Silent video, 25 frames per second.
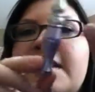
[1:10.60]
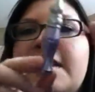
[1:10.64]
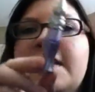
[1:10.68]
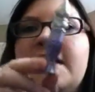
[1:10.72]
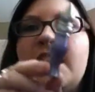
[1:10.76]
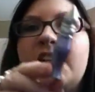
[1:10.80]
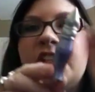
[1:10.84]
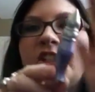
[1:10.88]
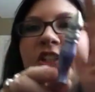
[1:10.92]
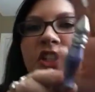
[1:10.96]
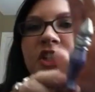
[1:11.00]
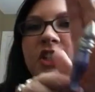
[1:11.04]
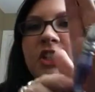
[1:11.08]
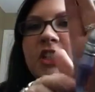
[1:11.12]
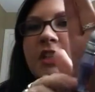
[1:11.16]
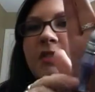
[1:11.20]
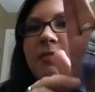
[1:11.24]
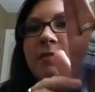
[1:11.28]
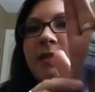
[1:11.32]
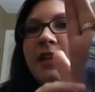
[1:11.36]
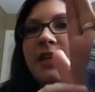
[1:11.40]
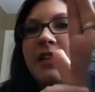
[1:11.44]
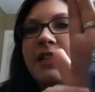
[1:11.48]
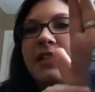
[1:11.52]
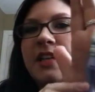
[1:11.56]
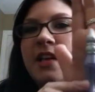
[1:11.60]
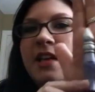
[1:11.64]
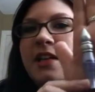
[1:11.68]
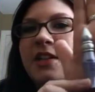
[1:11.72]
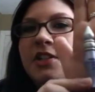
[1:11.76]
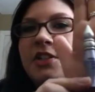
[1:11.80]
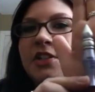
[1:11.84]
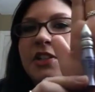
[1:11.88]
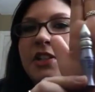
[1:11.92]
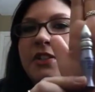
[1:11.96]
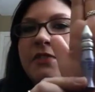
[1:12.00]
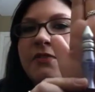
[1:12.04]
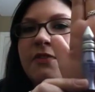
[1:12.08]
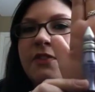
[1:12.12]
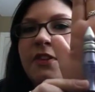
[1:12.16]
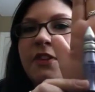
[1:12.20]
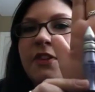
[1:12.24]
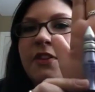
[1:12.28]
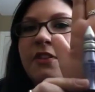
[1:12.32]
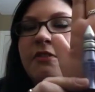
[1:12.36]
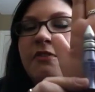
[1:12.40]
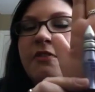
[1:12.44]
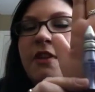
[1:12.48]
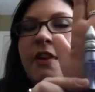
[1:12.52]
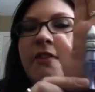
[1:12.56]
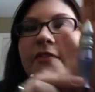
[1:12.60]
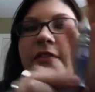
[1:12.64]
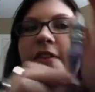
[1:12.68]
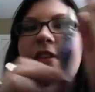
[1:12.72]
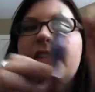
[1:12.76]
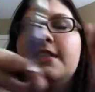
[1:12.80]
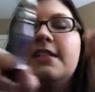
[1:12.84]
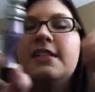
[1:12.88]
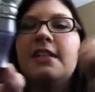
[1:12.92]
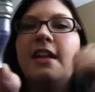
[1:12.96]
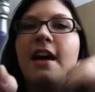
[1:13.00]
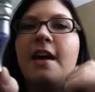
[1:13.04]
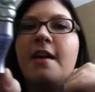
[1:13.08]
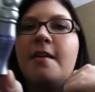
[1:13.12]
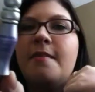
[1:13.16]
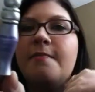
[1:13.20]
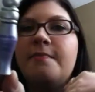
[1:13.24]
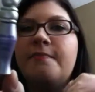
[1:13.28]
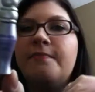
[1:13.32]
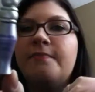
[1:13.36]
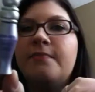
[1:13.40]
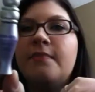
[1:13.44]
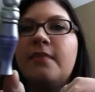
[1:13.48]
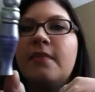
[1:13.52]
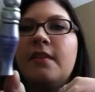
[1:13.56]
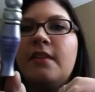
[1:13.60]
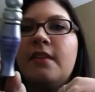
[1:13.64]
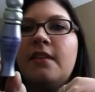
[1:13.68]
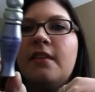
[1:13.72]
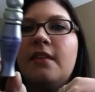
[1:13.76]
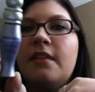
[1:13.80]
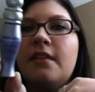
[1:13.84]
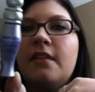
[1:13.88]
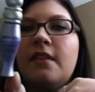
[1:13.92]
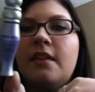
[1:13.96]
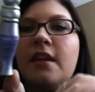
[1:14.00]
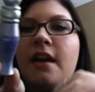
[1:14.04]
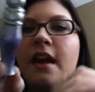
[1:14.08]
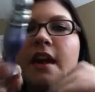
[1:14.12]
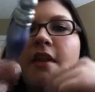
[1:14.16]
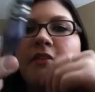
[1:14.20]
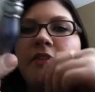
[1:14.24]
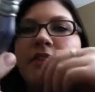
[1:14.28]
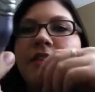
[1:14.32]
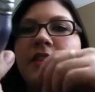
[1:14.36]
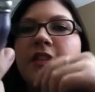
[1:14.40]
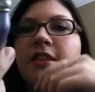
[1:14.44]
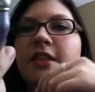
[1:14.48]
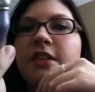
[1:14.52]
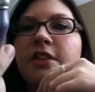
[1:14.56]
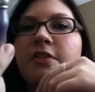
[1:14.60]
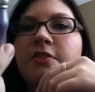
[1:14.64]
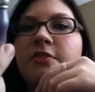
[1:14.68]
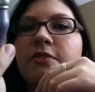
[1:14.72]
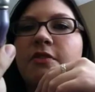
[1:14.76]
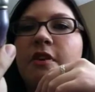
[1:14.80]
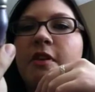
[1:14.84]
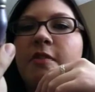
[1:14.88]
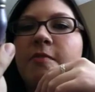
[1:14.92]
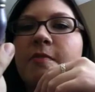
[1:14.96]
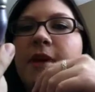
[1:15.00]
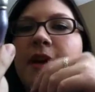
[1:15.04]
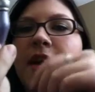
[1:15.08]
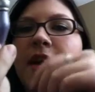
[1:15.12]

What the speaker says: this is actually just the mini size, just for reference. I recently threw out